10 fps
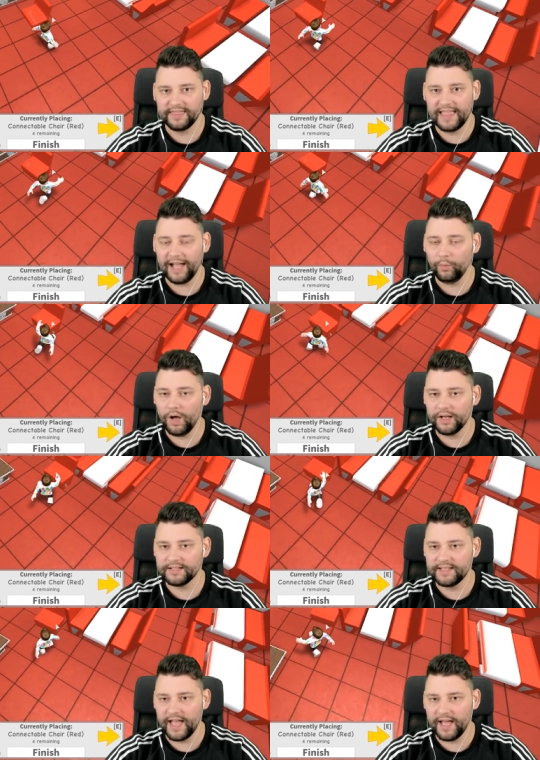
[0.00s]
That
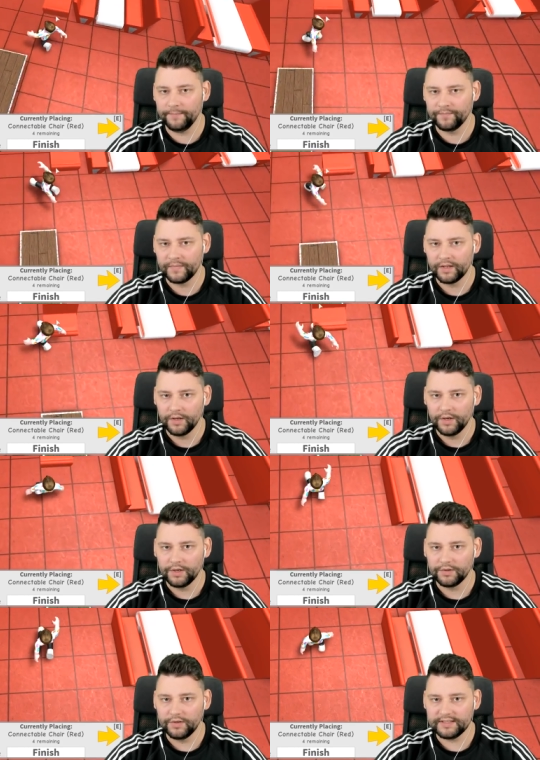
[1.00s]
works there.
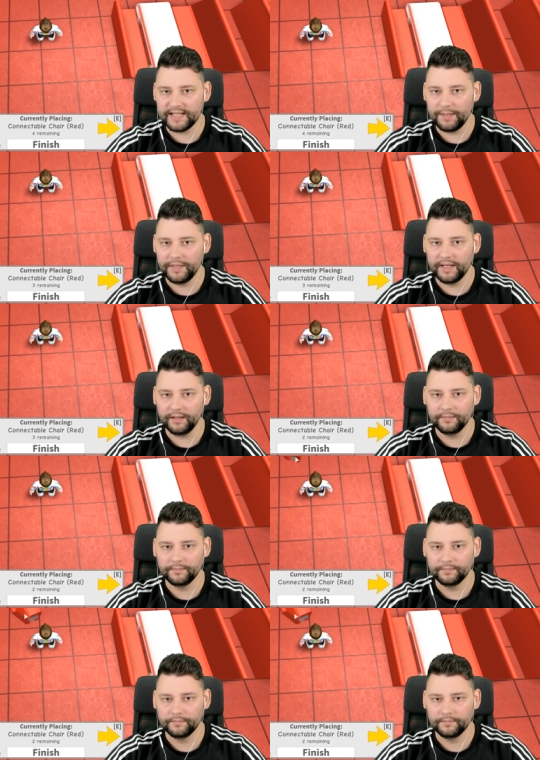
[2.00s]
Do the same here.